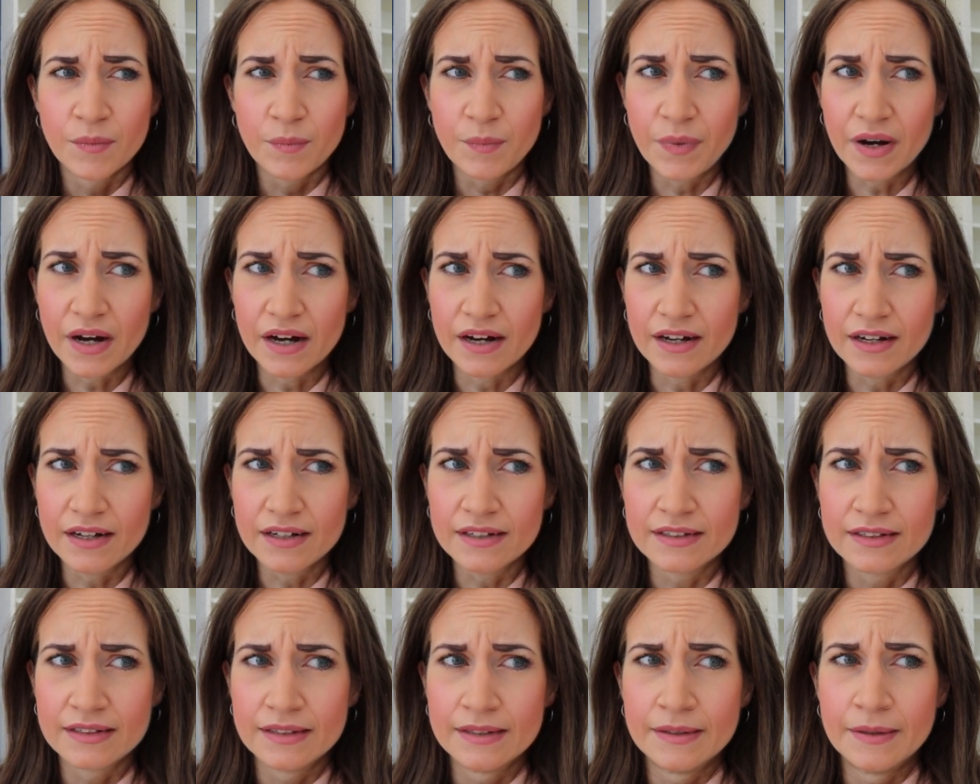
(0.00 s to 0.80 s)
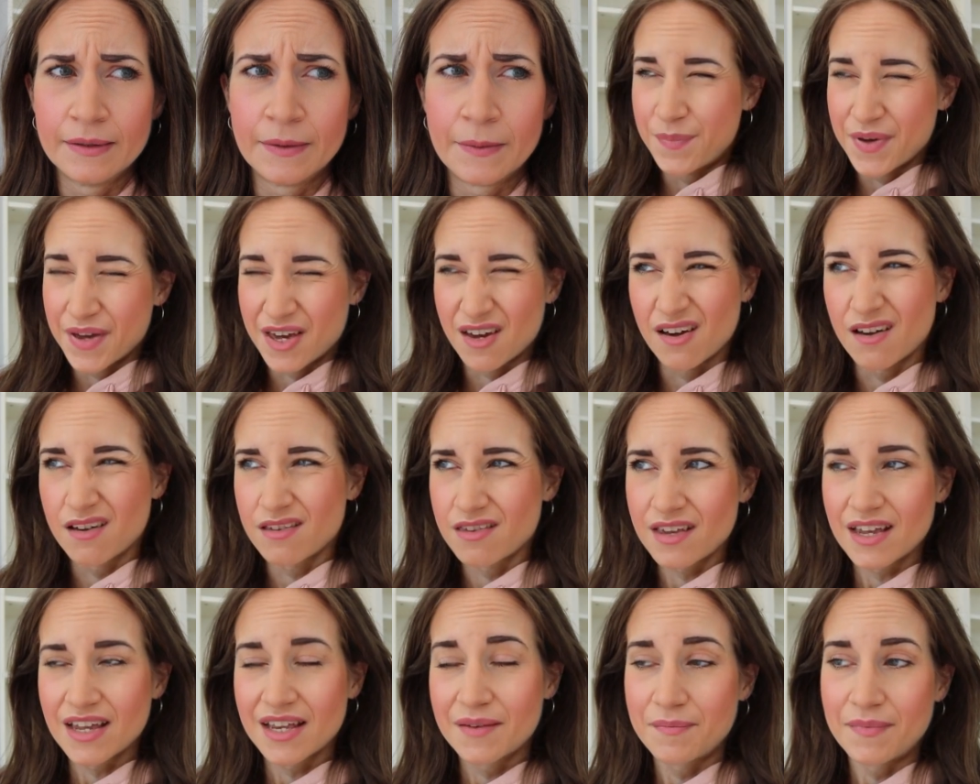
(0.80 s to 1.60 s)
but
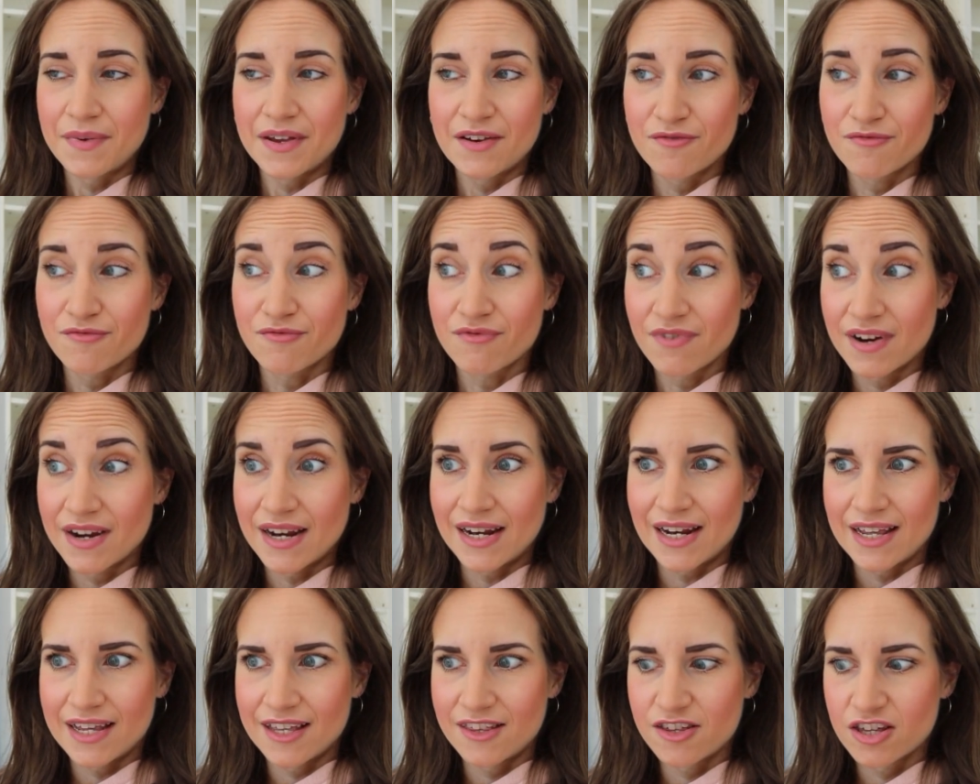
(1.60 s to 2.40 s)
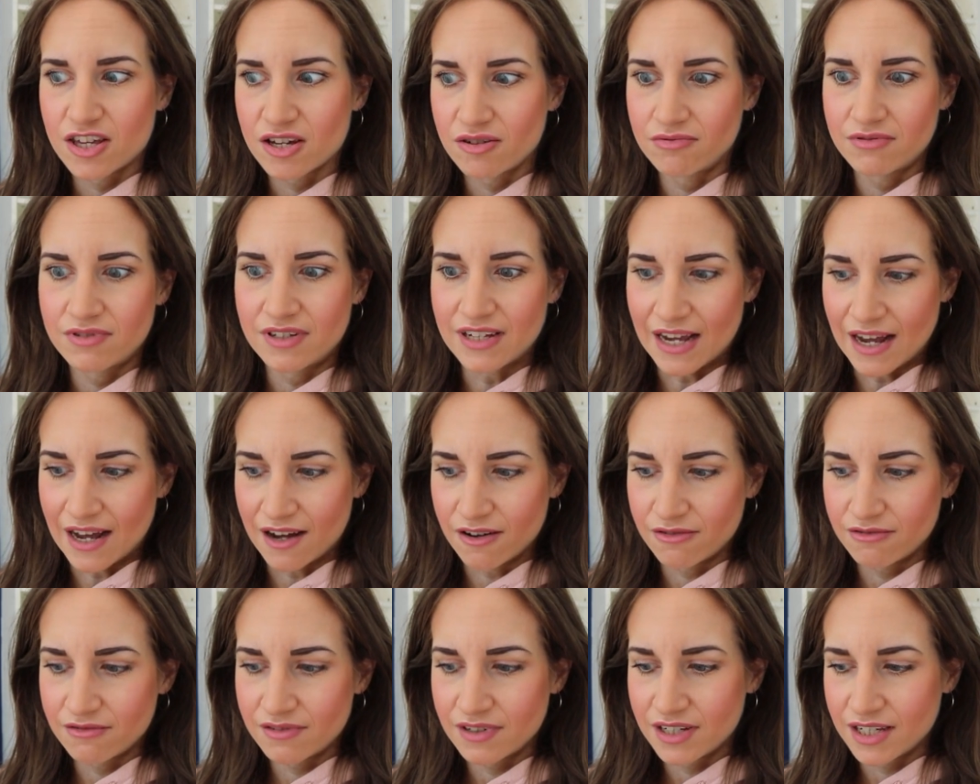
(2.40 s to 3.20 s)
because it had been really chilled
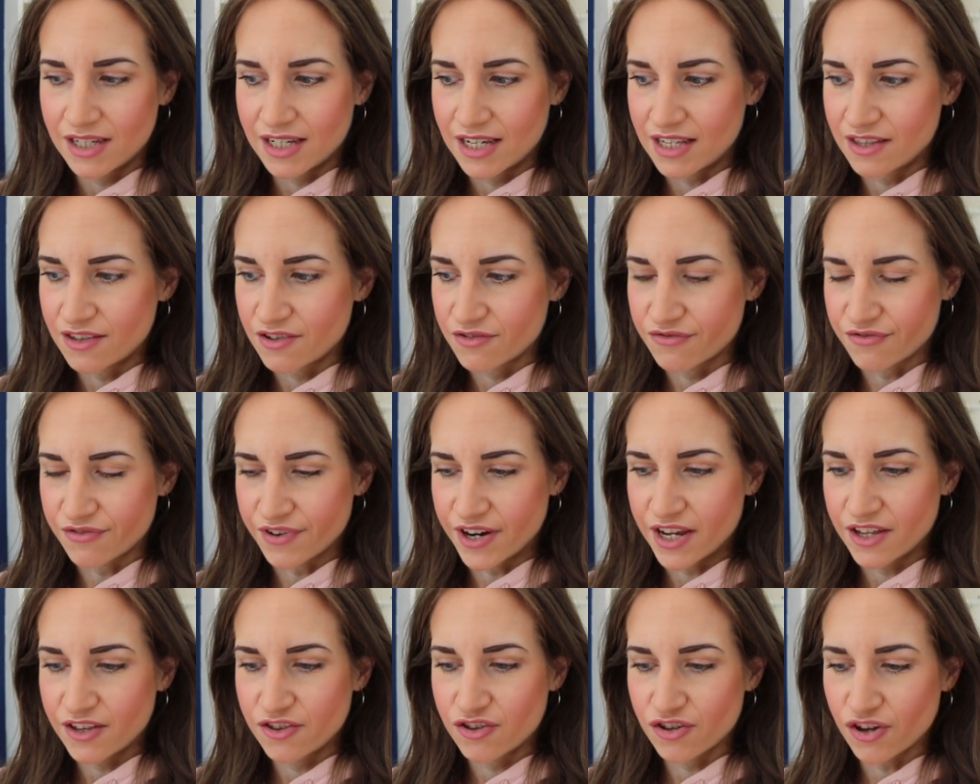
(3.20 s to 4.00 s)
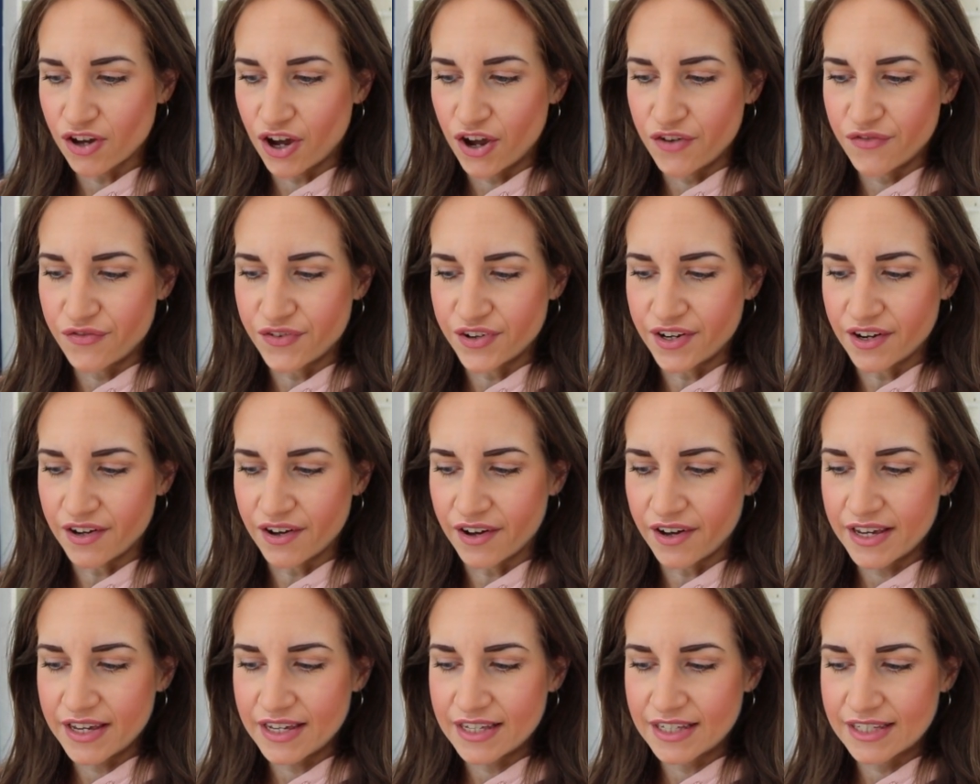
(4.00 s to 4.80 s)
down in the fridge
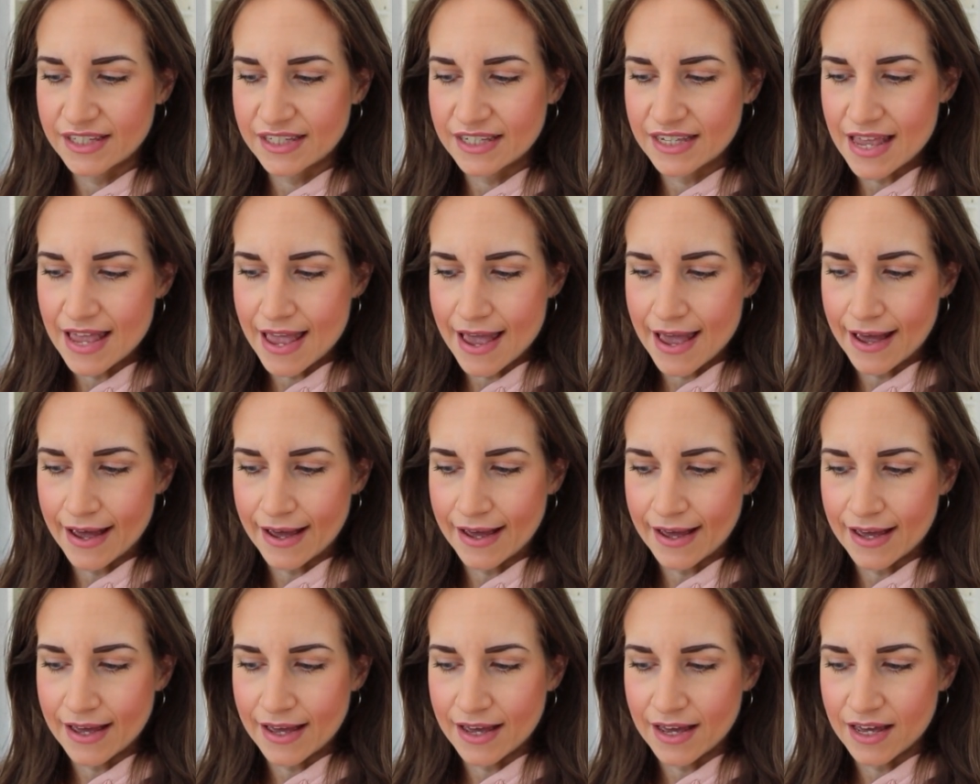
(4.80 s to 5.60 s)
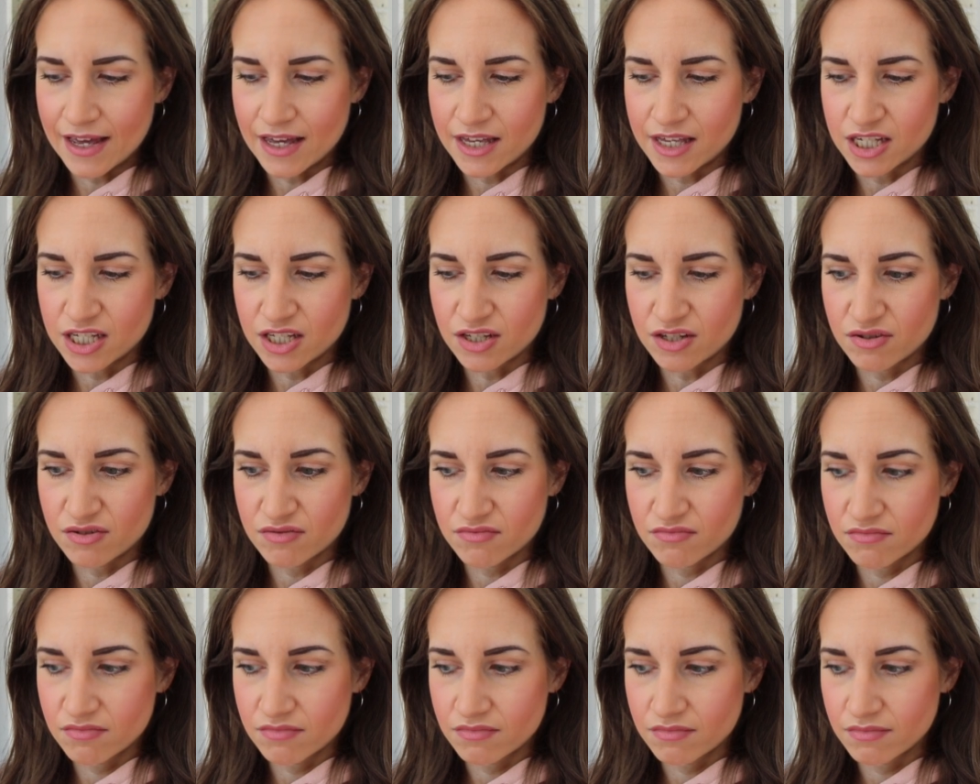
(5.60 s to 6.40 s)
overnight, and
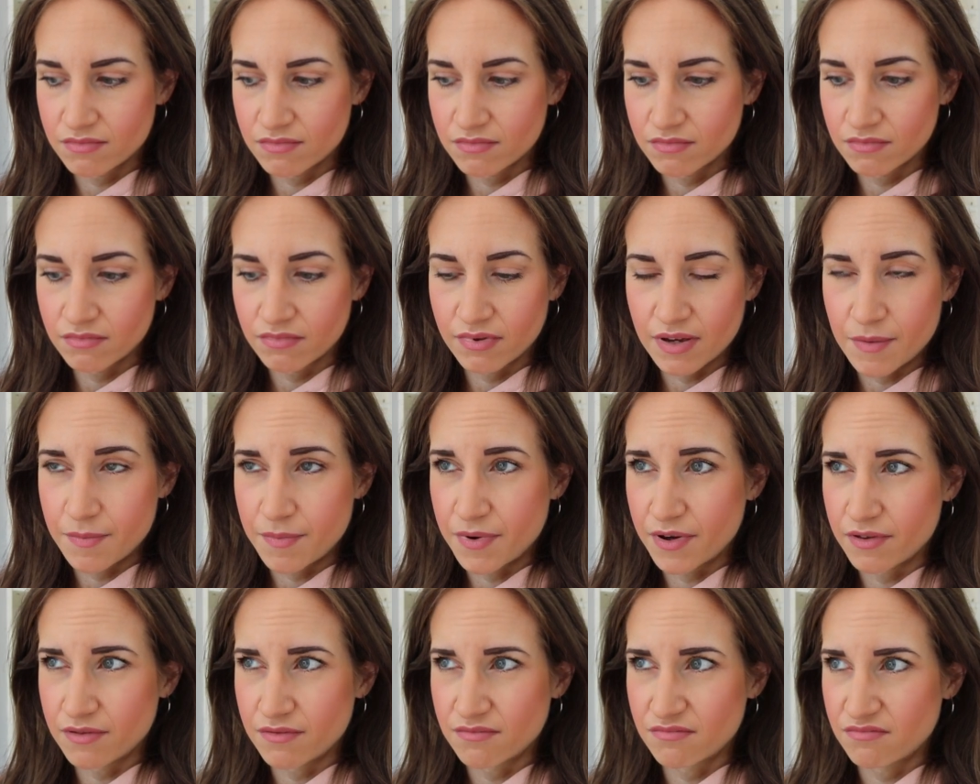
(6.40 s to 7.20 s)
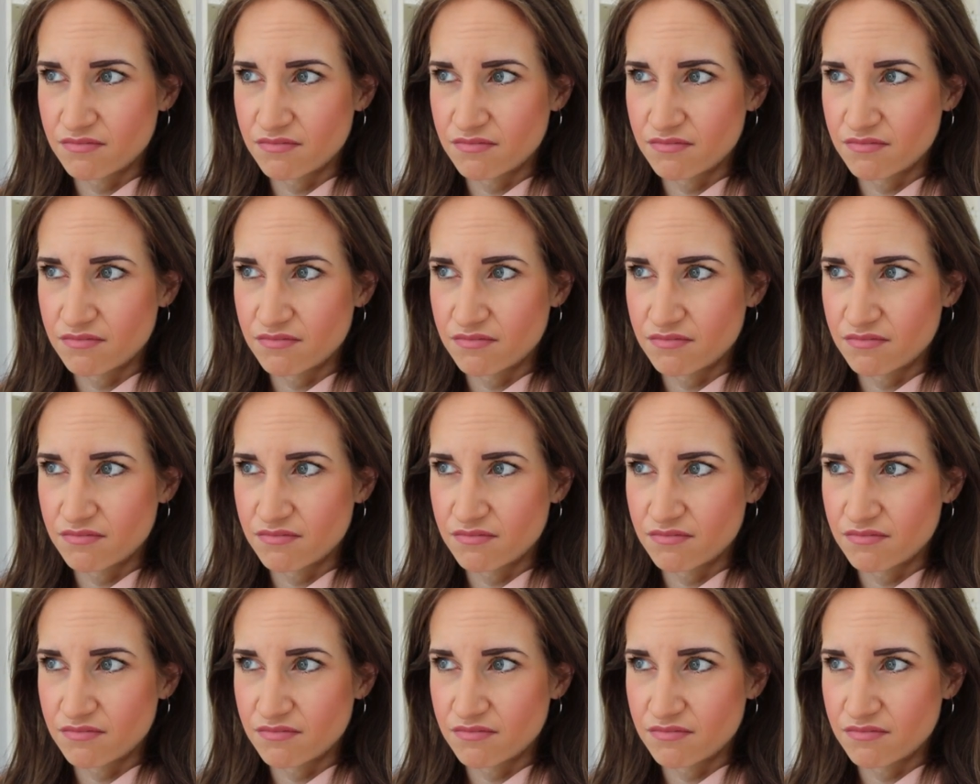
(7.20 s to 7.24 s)
we put